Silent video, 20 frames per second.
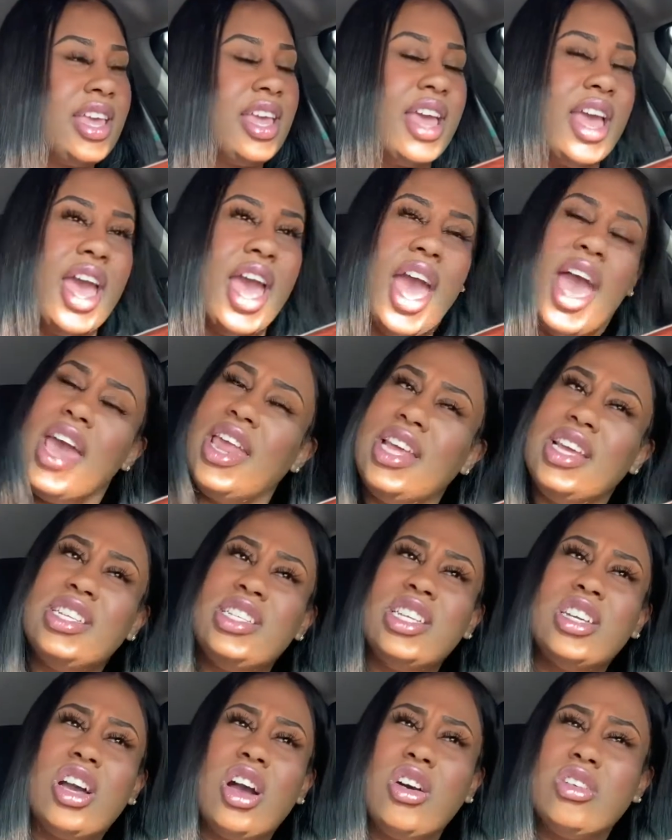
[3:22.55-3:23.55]
And then
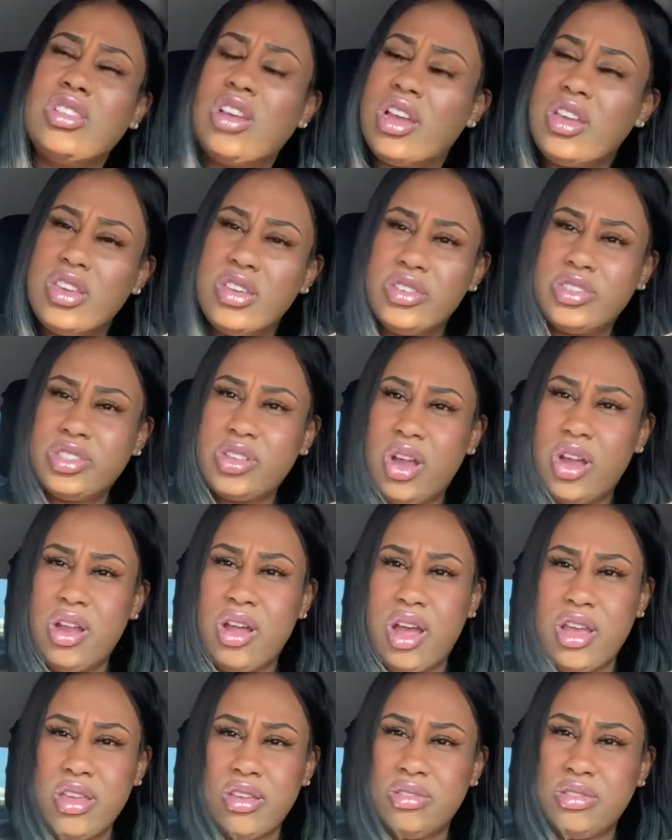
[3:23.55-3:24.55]
she goes, are you
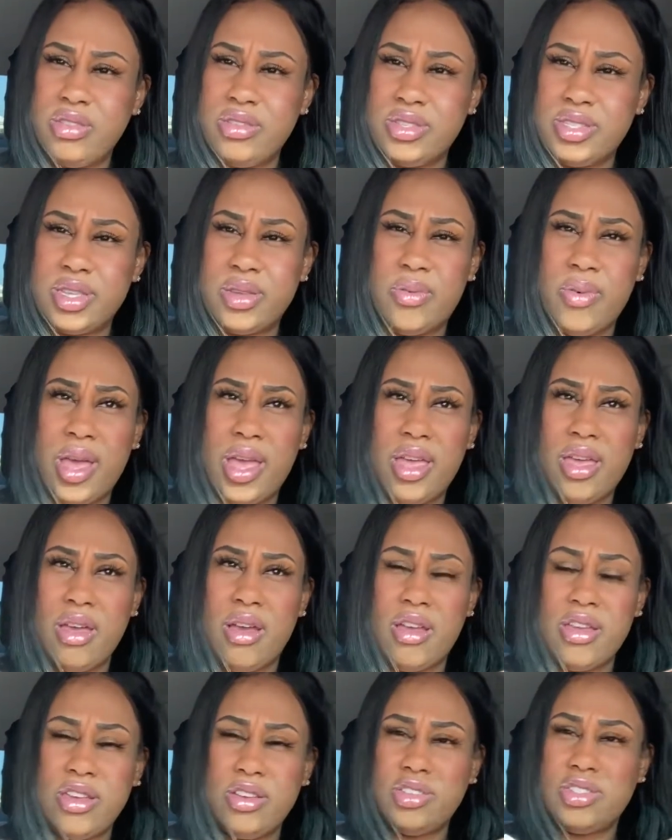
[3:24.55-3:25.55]
losing weight?
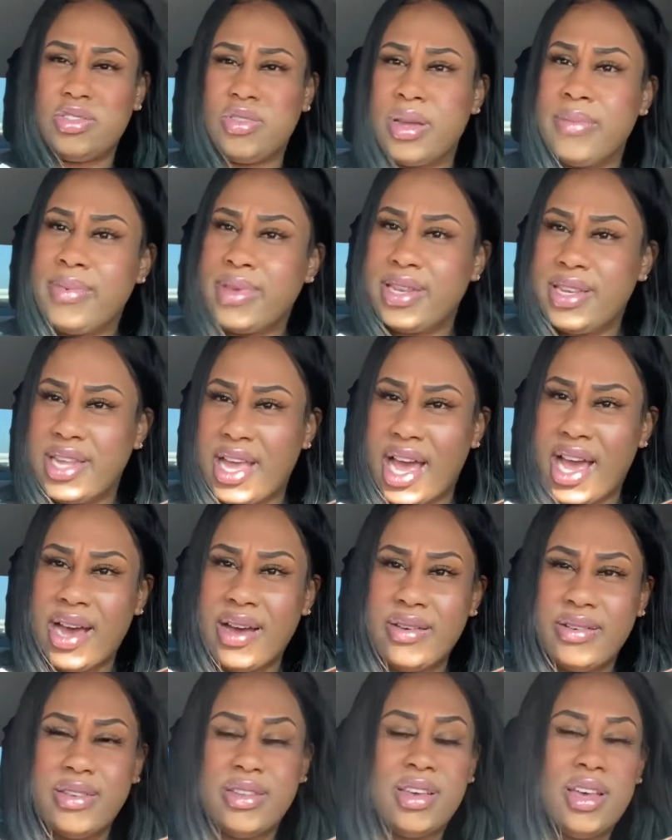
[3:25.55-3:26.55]
Are you trimming
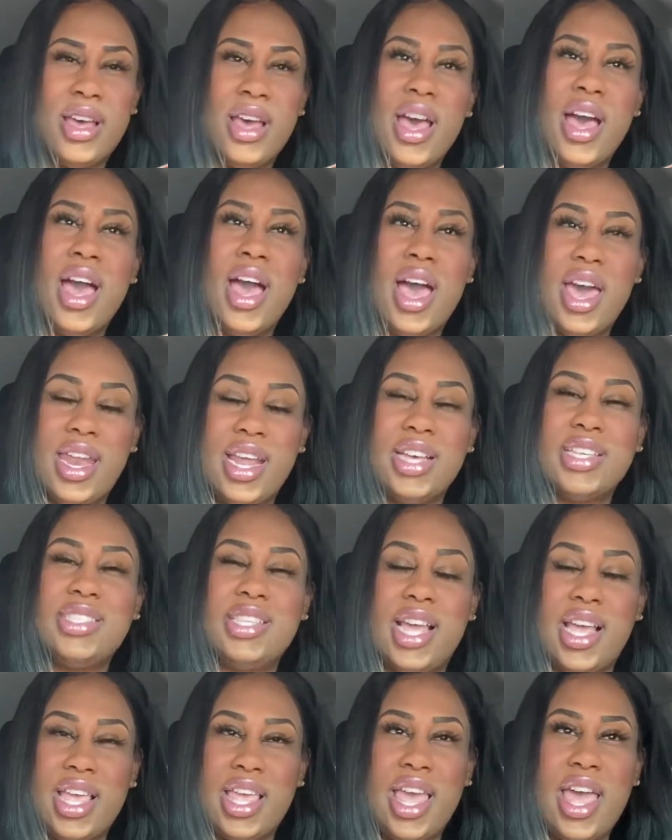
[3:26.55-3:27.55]
down? And I
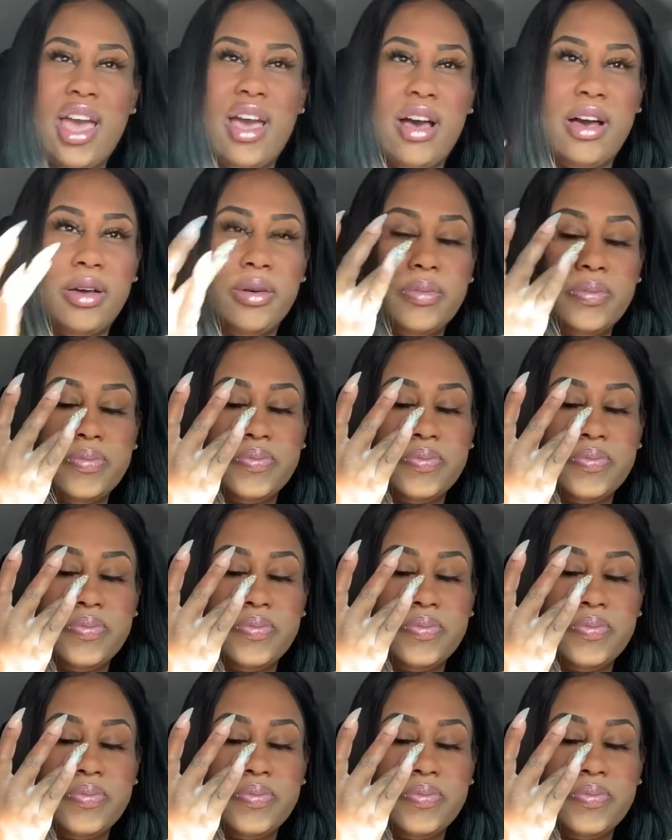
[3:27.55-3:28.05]
said, yeah.